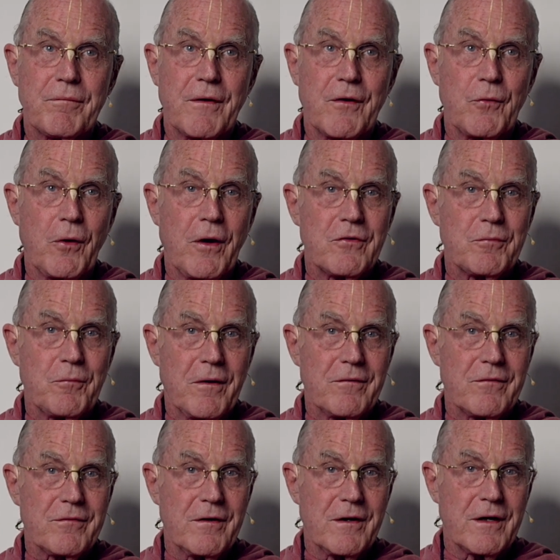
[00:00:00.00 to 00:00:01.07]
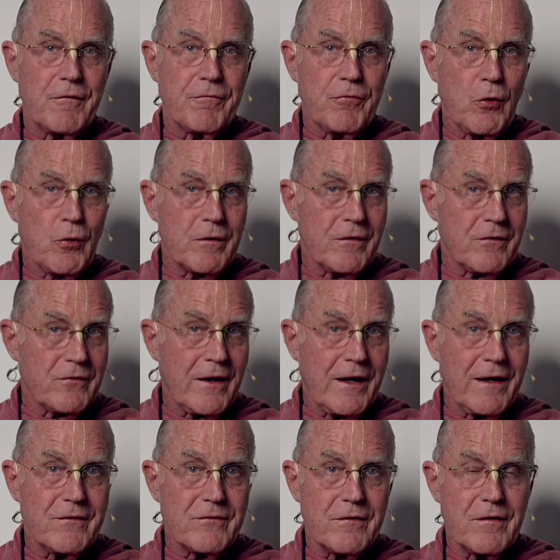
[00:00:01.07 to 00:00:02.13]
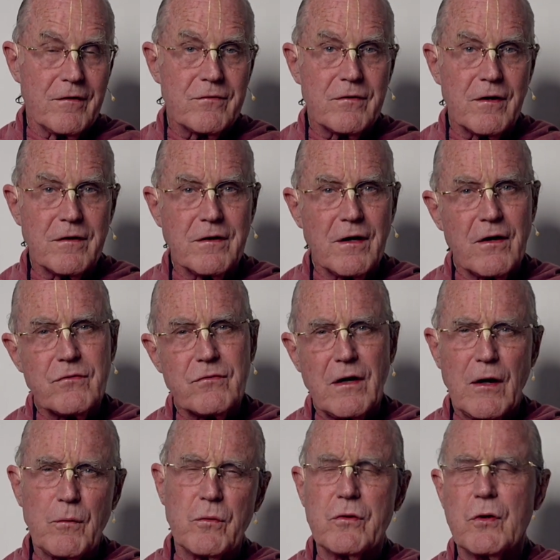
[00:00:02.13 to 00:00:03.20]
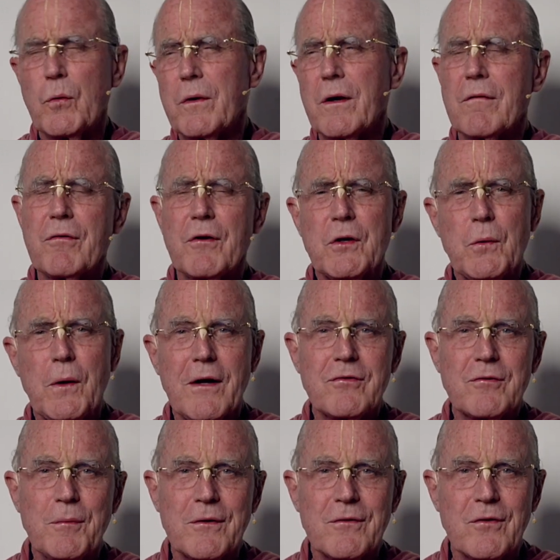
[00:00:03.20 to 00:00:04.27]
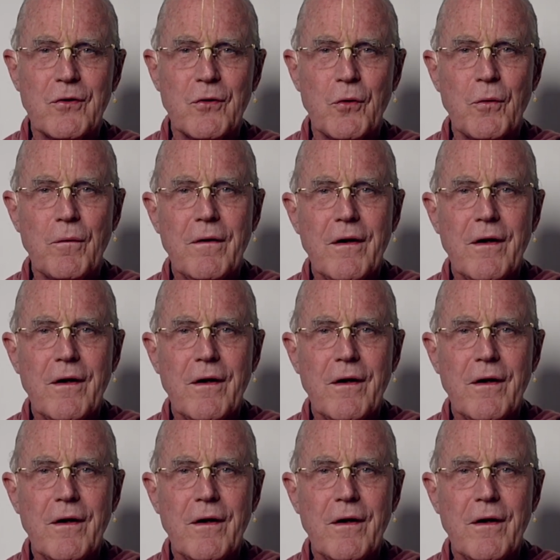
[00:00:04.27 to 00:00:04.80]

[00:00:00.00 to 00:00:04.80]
And Rajman Singh, he folded his hands and he said, "Yes, I will do whatever you ask me to do."